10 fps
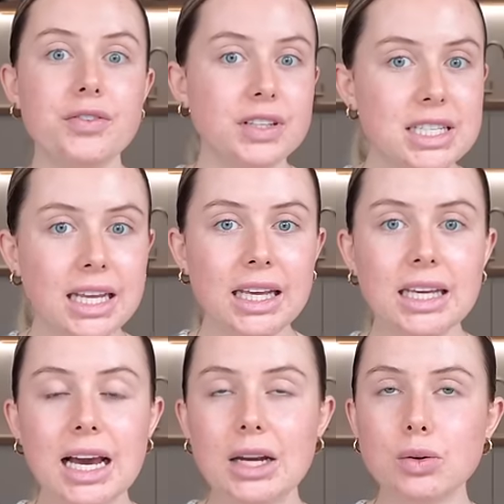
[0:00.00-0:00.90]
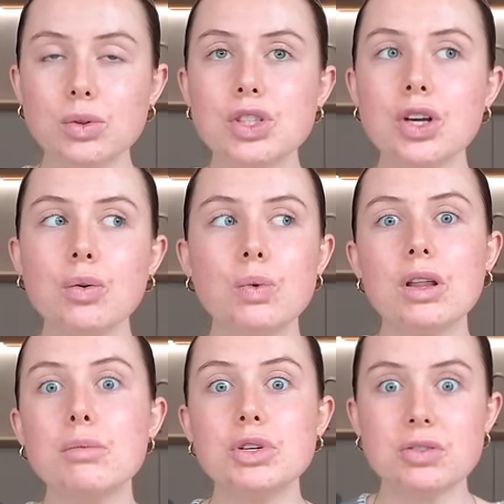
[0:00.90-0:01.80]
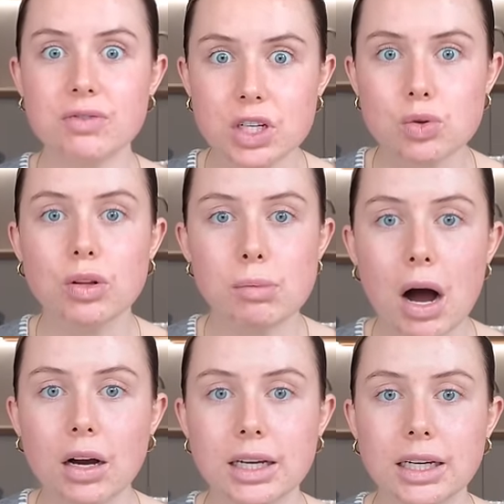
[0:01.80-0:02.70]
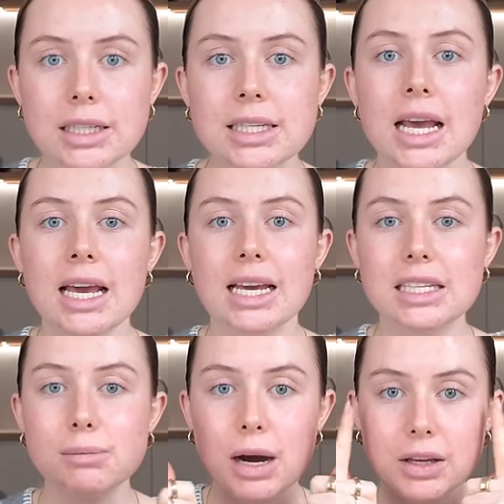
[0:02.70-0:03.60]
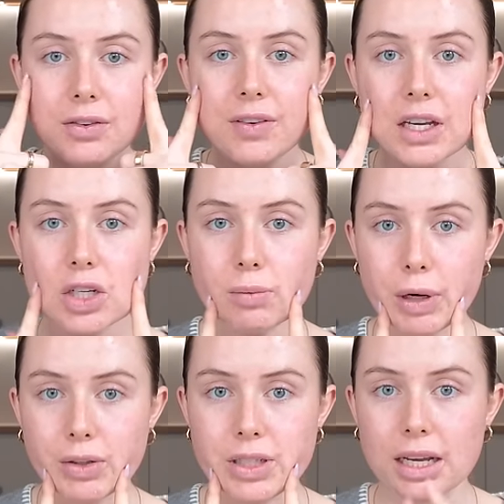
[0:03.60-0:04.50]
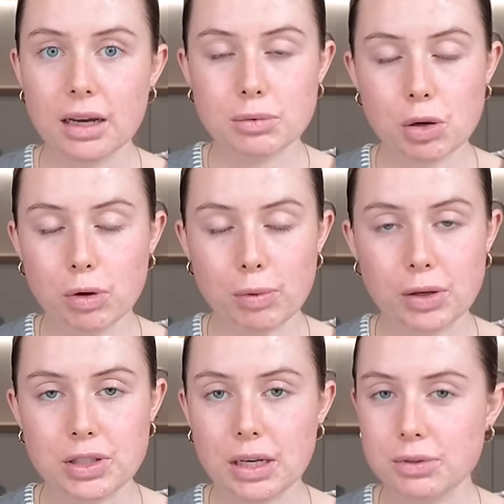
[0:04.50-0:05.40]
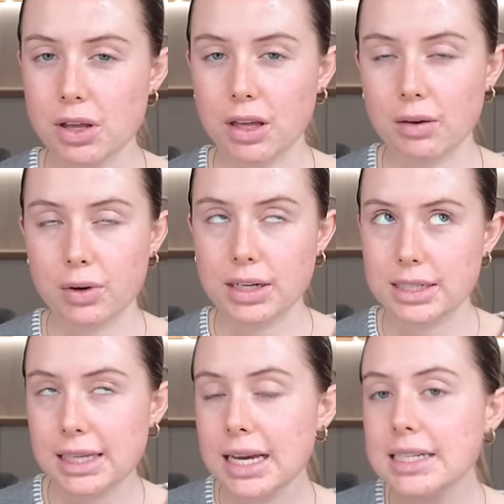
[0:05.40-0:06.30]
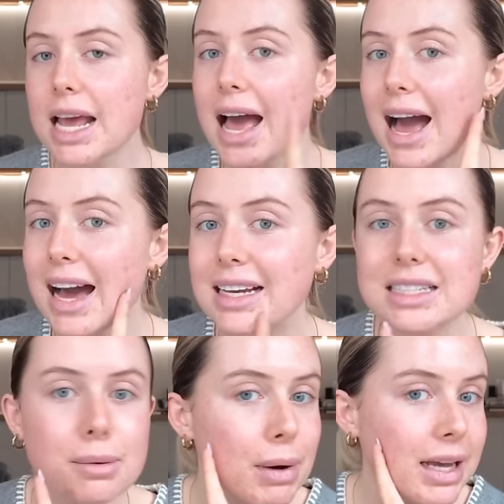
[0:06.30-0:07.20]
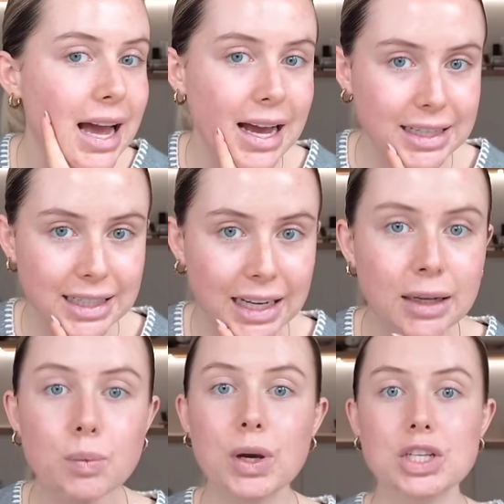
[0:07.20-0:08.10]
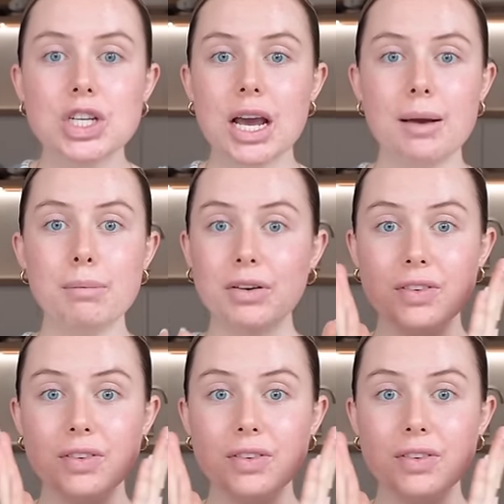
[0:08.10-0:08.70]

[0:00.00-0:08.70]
fatigue, and also one of the most visual markers is my facial bloating, abdominal bloating, which I think I've already said, and my acne, which um, my